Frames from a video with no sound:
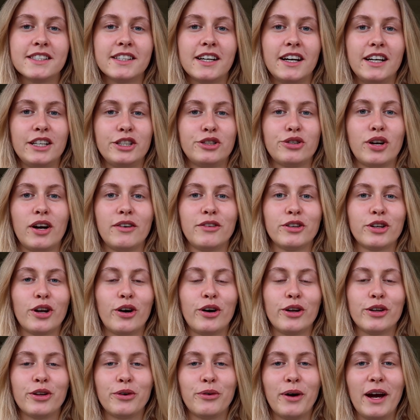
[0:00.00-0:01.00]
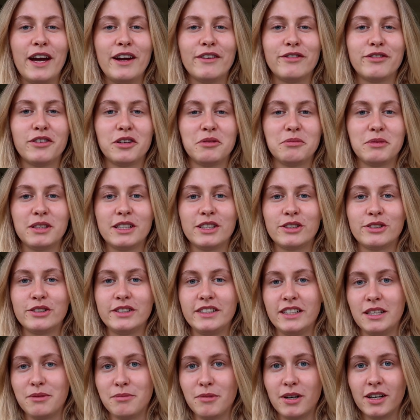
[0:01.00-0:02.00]
I traveled all the way from Little
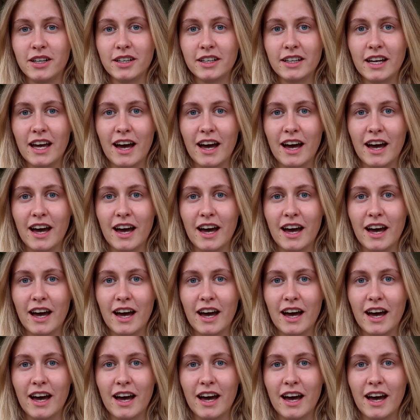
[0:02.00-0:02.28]
Denmark